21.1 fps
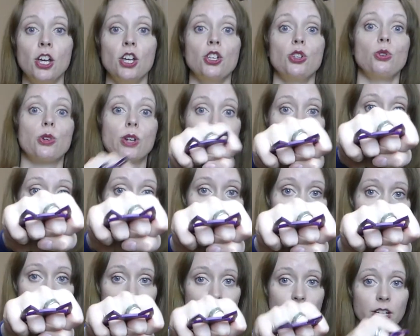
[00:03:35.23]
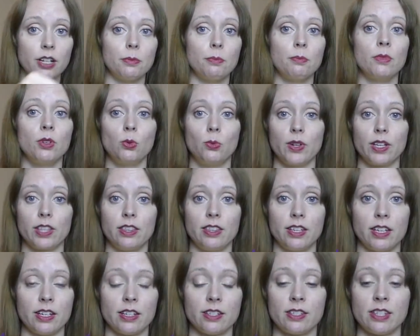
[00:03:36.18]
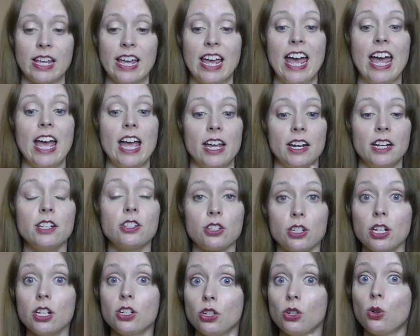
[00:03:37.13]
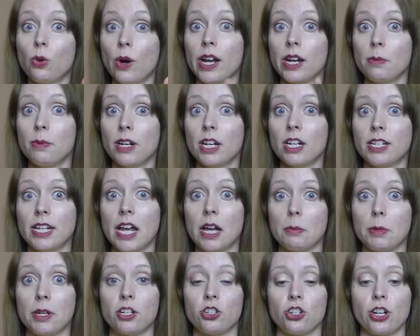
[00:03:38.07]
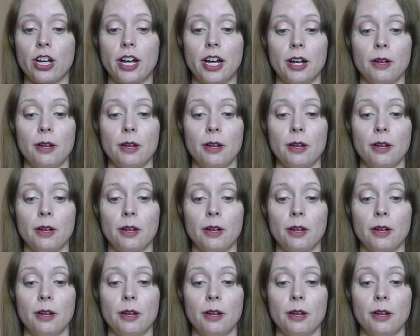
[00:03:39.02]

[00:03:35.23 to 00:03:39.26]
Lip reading: you can punch them with this and it's going to do quite a bit of damage.